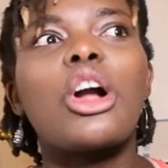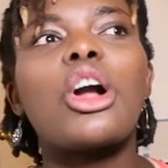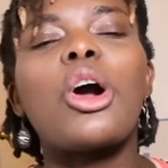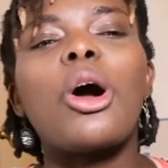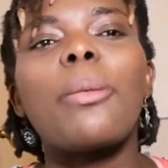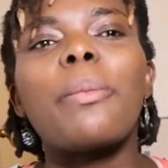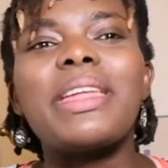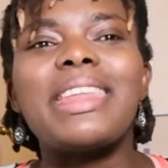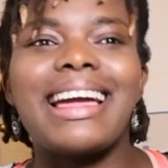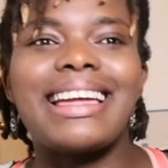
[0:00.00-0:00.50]

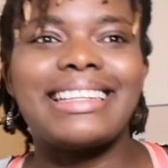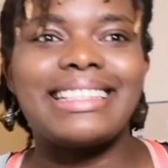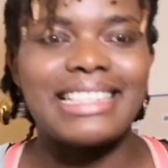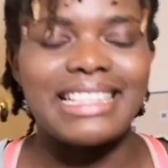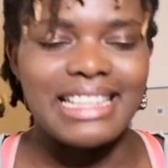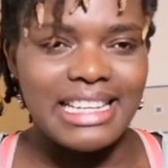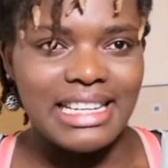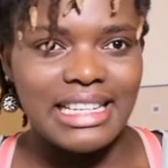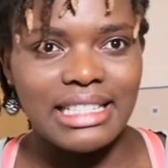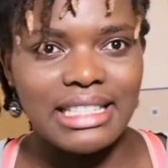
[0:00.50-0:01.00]
copied
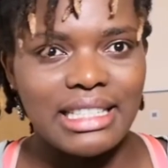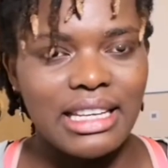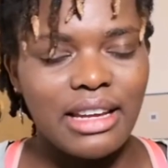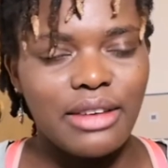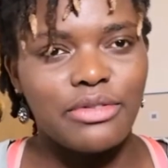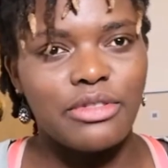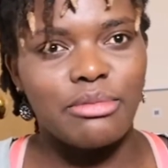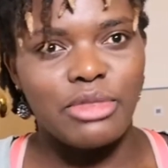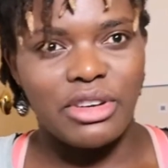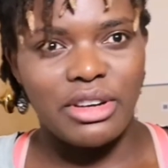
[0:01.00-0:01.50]
ideas
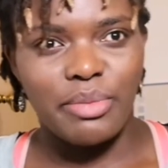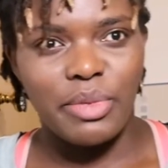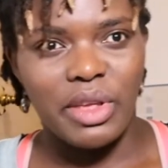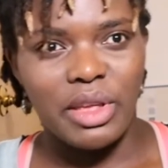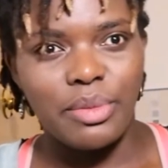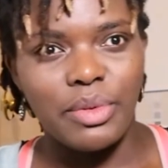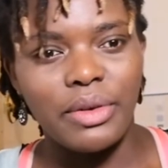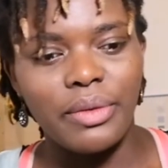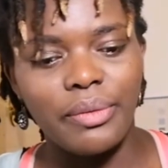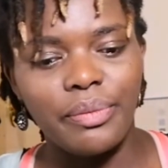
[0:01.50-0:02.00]
from other
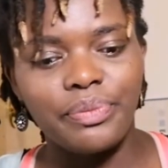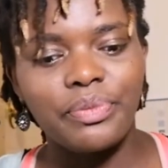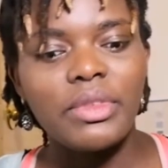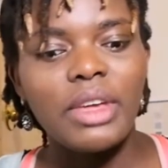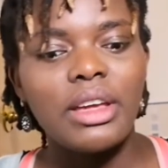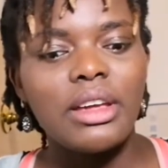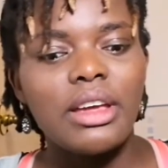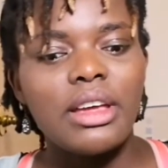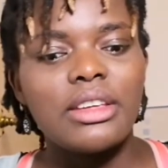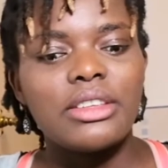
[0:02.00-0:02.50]
people.
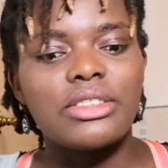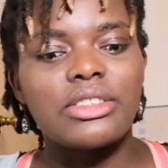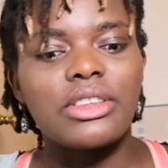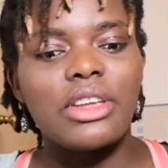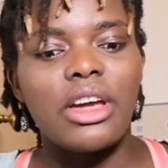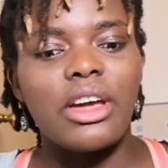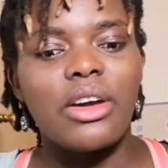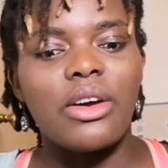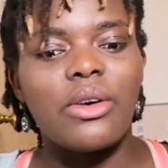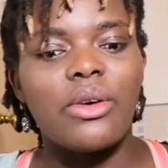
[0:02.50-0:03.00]

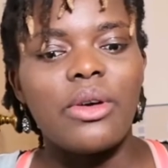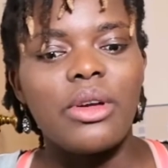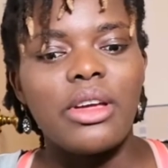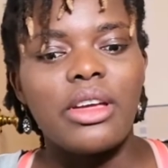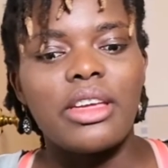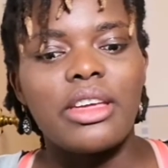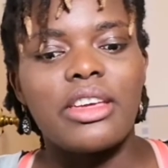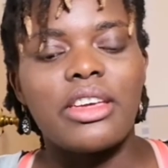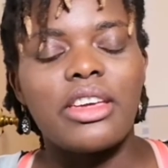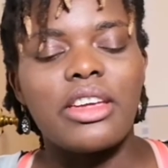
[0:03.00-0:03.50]
So
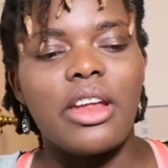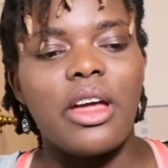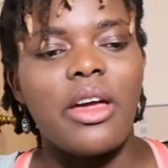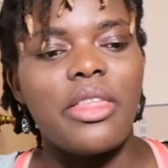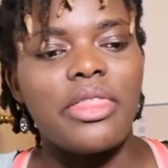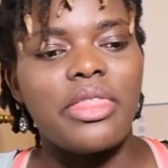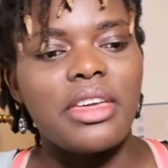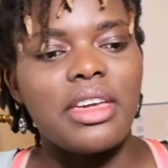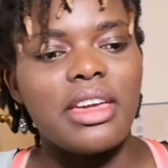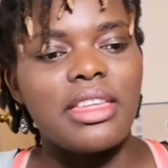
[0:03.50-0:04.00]

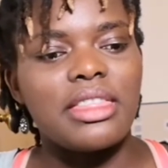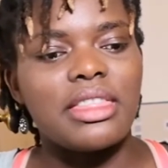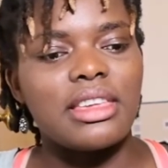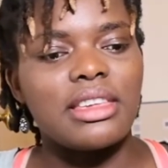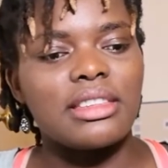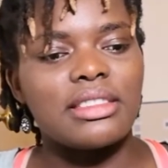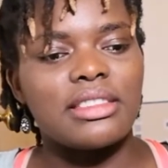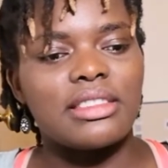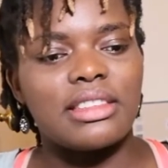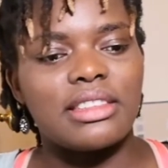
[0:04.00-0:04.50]

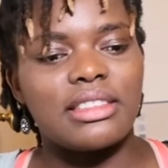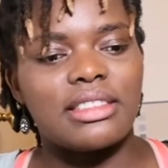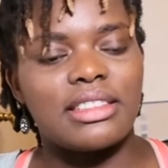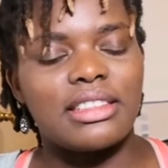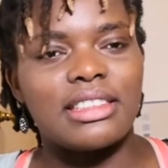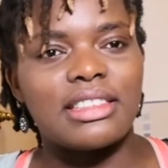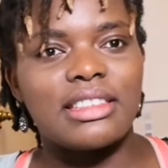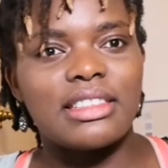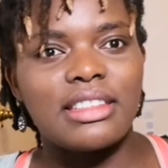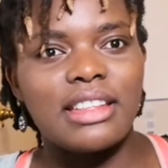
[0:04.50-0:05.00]
the
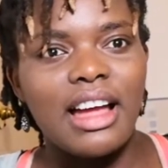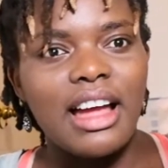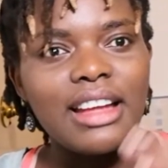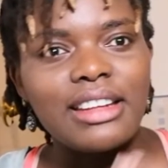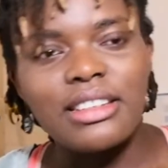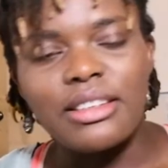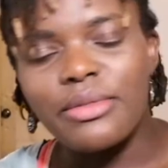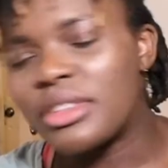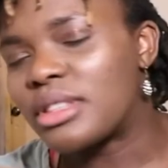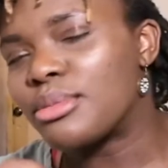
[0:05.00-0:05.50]

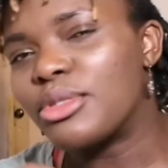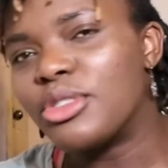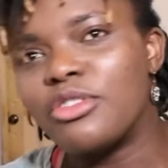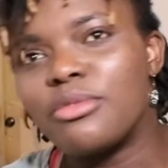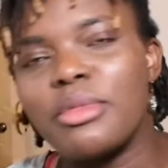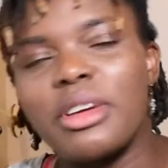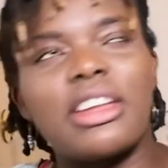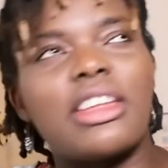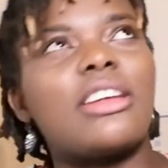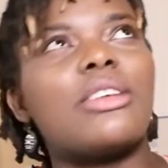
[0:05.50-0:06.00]
start of his
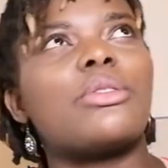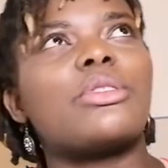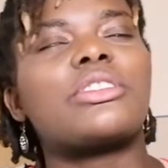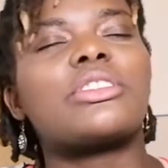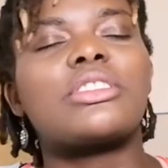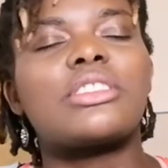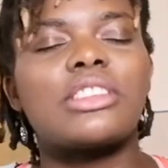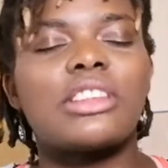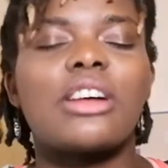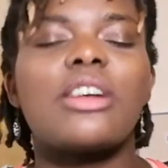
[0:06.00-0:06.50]
movement, he
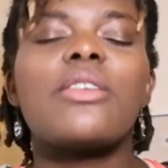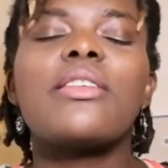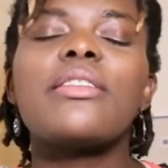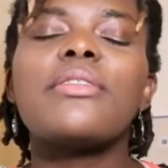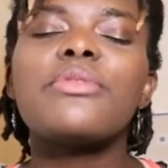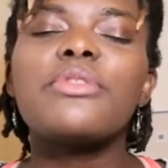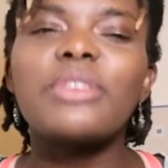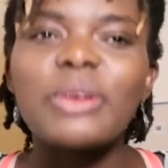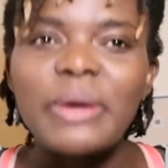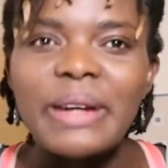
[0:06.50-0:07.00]
was so
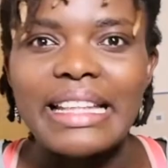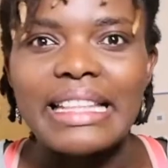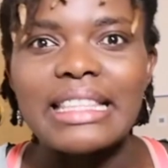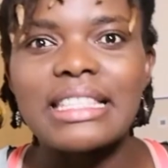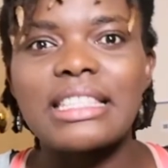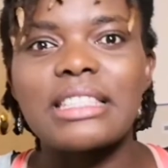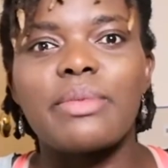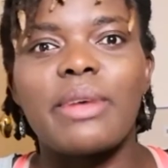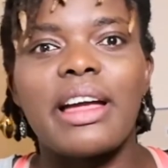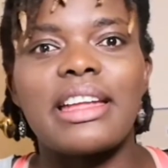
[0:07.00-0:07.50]

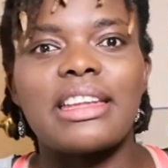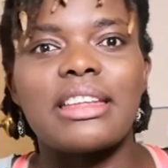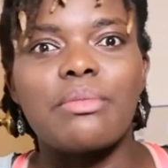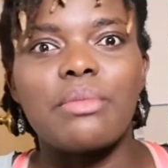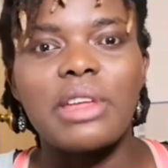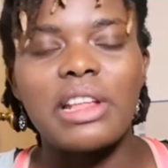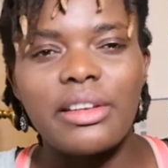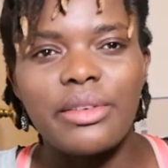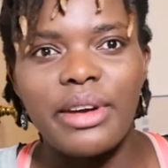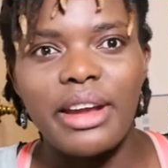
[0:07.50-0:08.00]
influenced by the
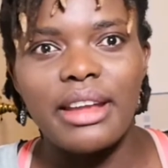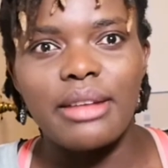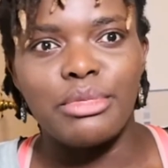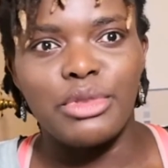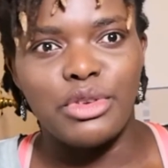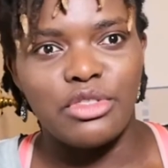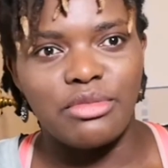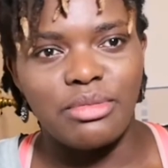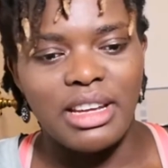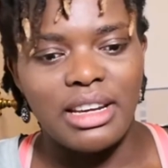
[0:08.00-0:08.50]
Millerite
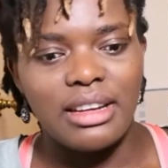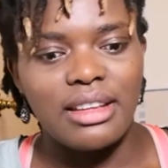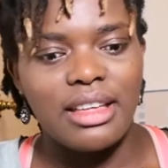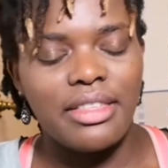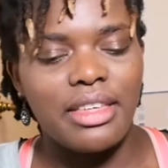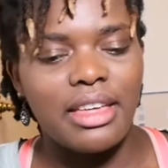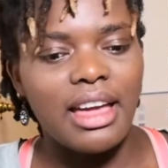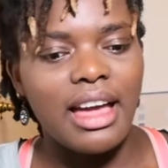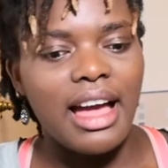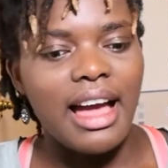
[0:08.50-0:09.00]
movement. I
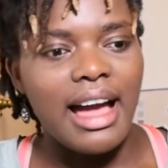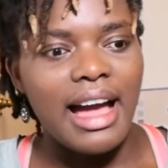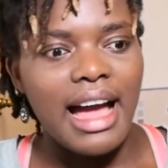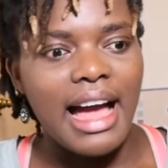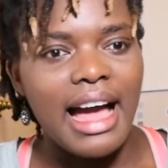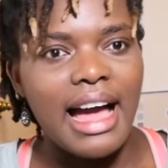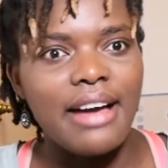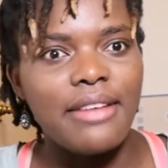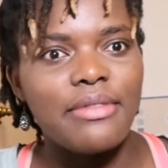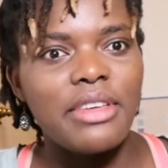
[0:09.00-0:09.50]
think I
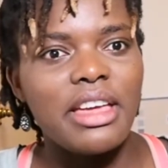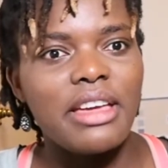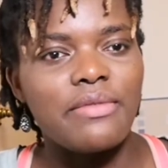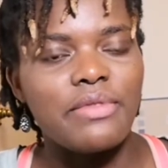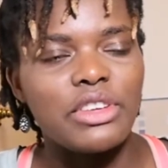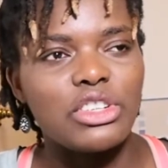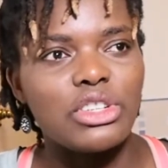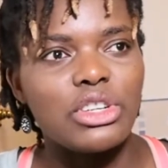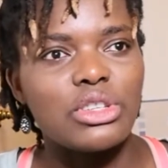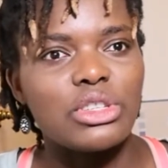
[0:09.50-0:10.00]
have a
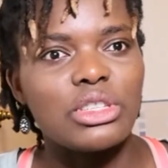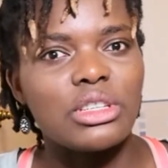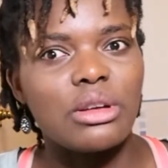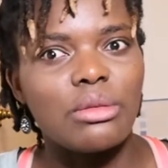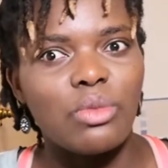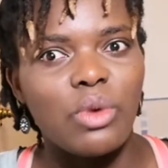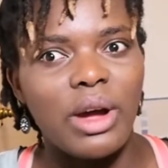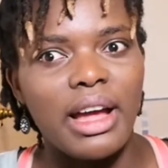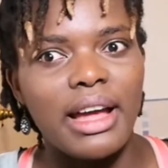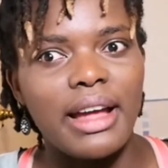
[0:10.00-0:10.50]
video
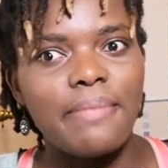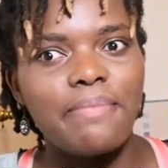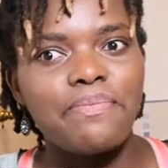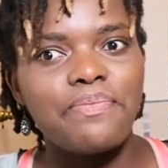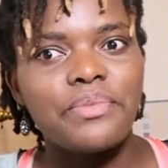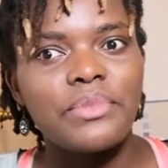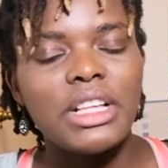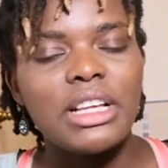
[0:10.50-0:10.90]
somewhere